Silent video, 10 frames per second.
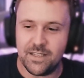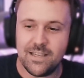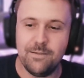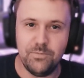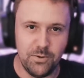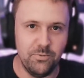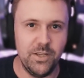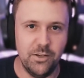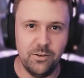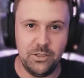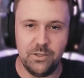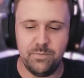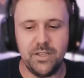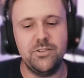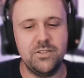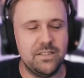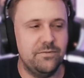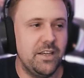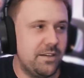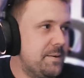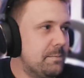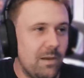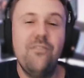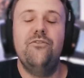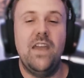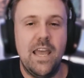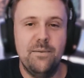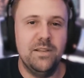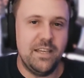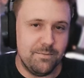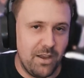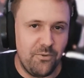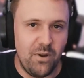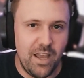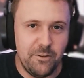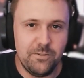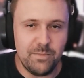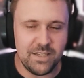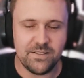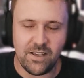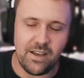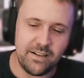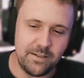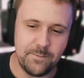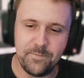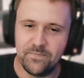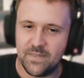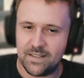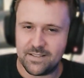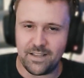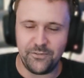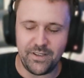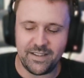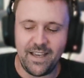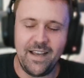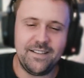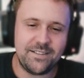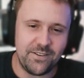and keep the real good pictures of like my family and my wife and my son and stuff like that.